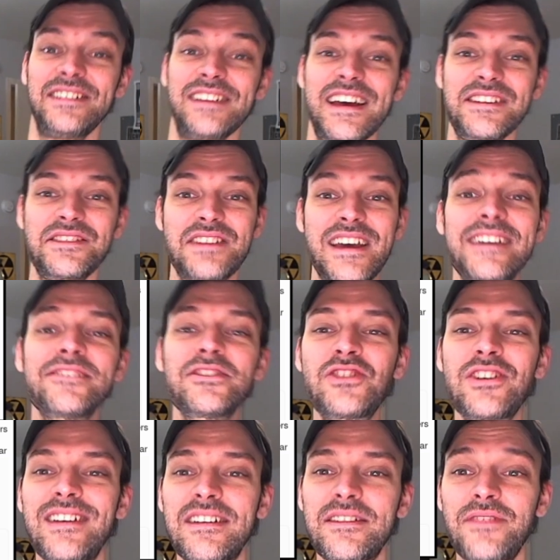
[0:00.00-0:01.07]
as
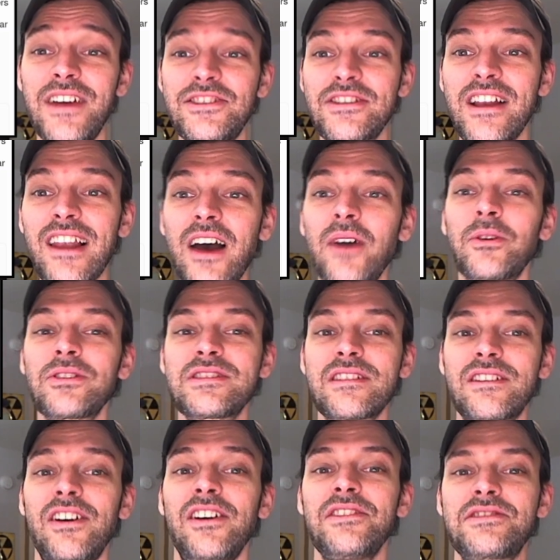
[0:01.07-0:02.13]
energy innovation lowers the
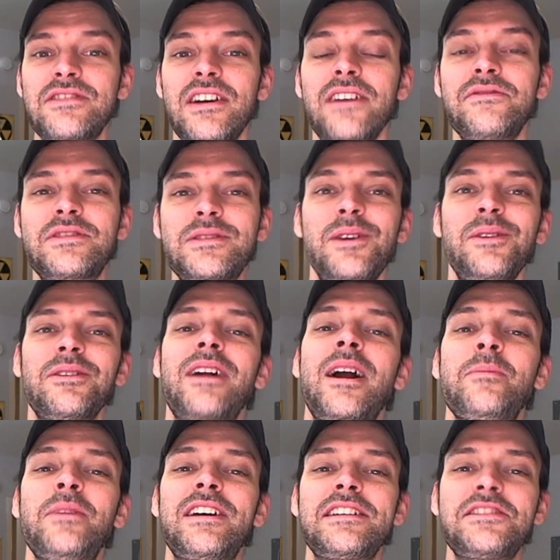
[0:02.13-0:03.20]
cost of solar. Our
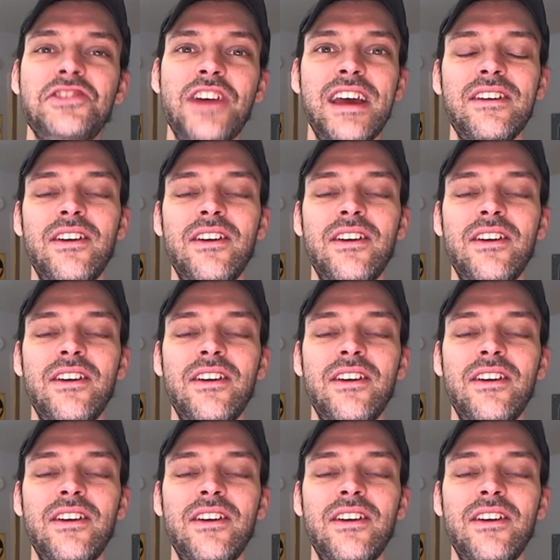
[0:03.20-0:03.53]
buddy J.